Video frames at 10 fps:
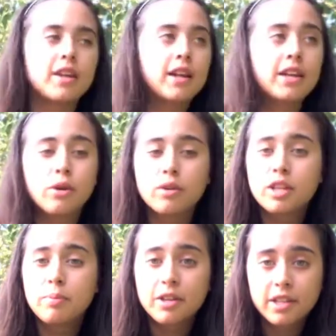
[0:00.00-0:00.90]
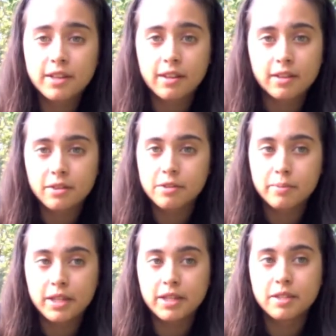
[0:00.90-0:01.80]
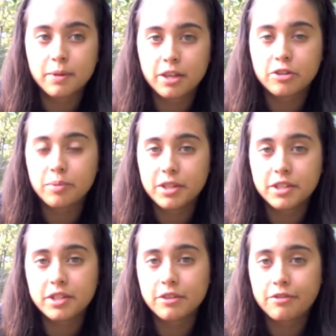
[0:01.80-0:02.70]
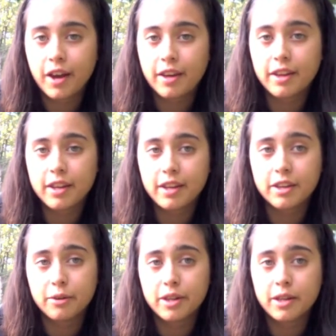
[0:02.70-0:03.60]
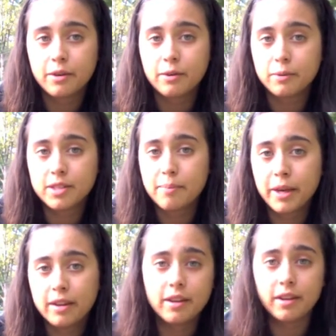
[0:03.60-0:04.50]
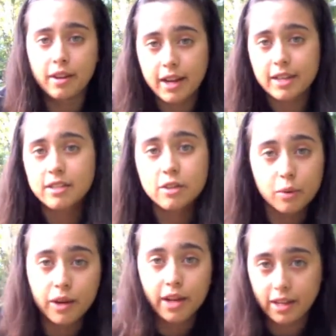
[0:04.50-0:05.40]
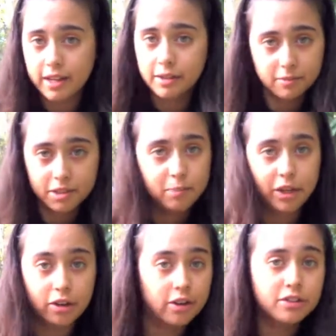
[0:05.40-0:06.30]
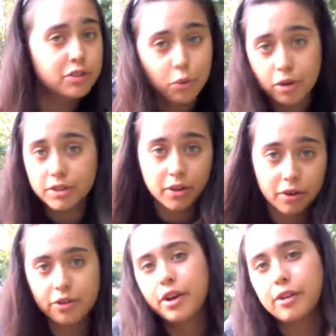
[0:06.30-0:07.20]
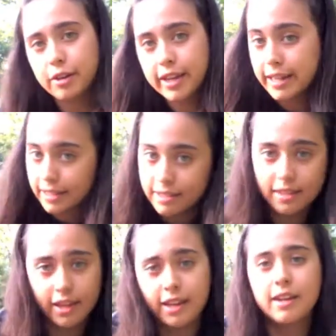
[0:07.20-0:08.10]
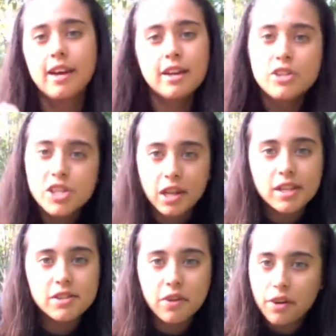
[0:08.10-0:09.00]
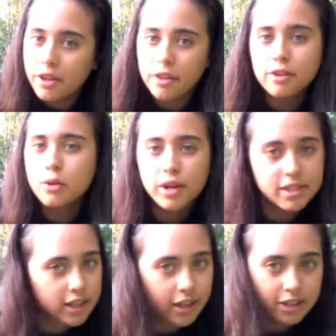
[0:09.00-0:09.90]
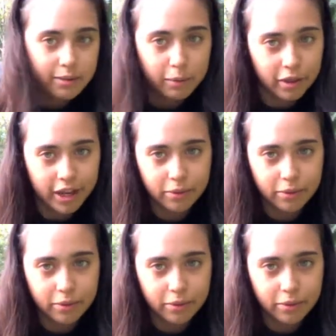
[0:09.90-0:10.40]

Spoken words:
And I totally predicted Lotso's meanness being attributed to the fact that, you know, he was abandoned as a toy and was bitter towards all the other kids and jealous of all the other toys that got to be played